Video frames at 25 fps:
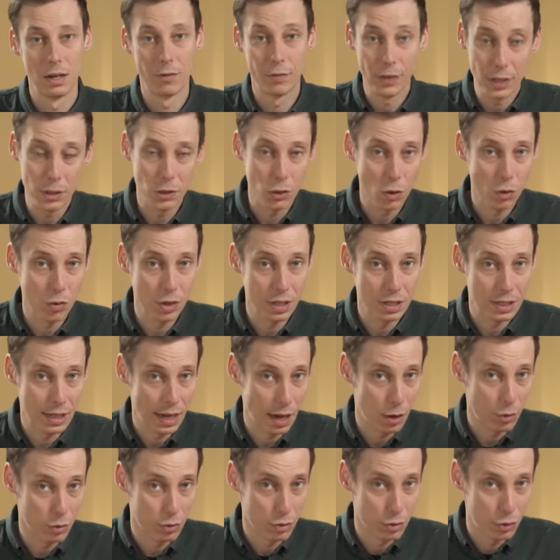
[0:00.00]
If this story
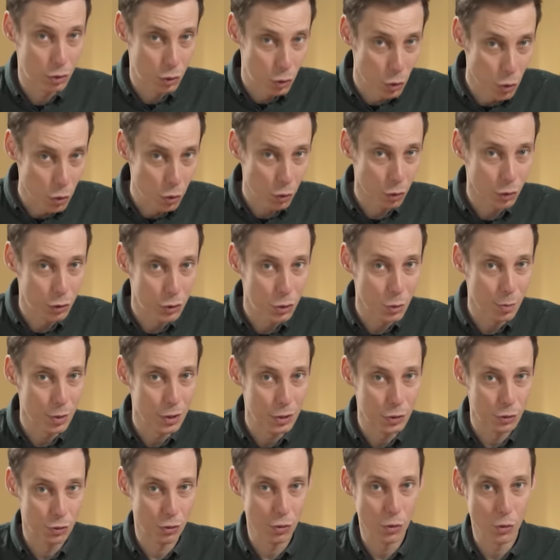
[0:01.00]
sounds too good to
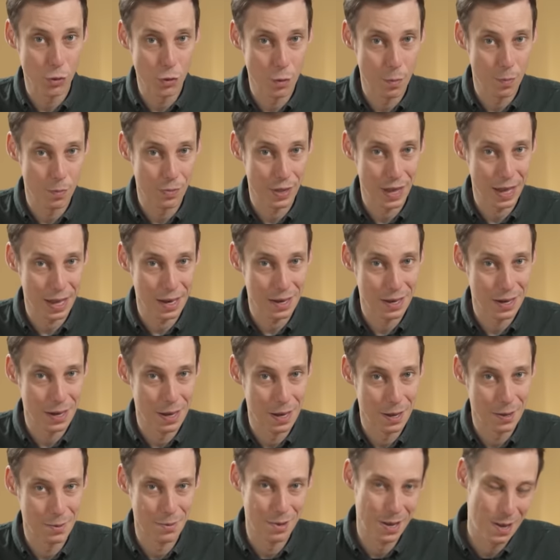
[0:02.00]
be true,
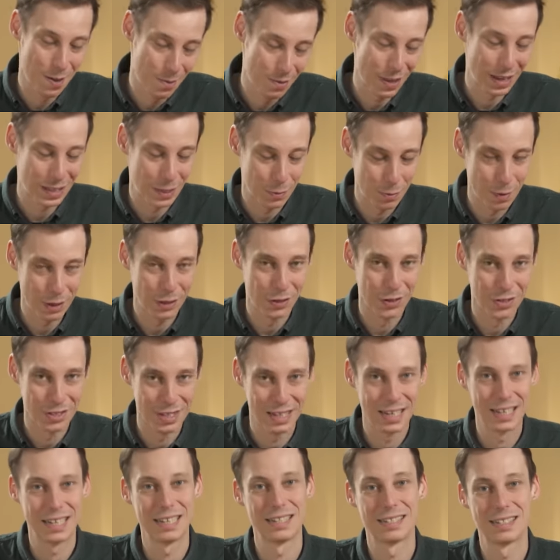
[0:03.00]
then that's because
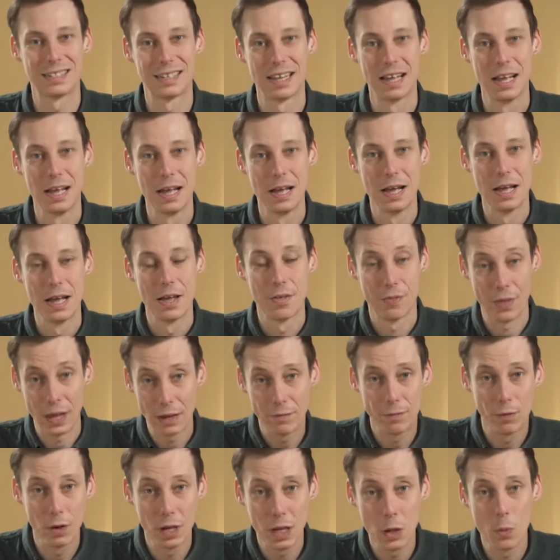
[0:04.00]
it is.
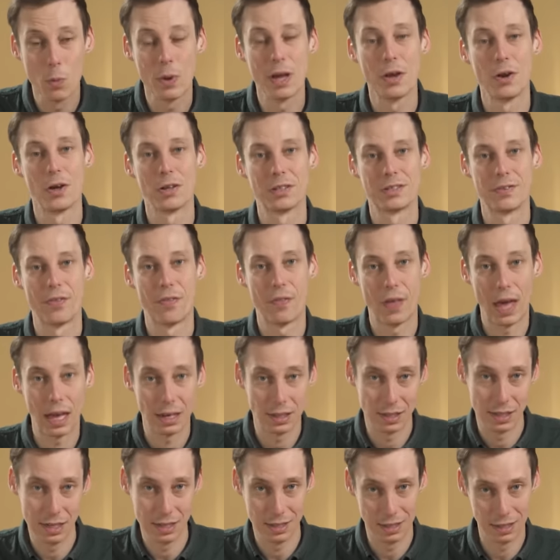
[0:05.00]
Thankfully, we're not
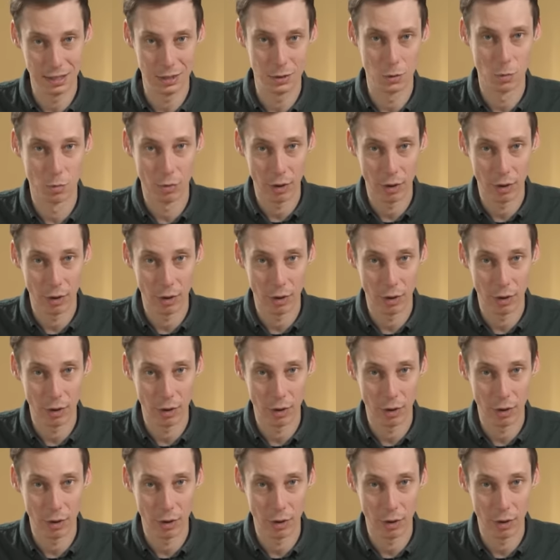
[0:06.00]
that easy to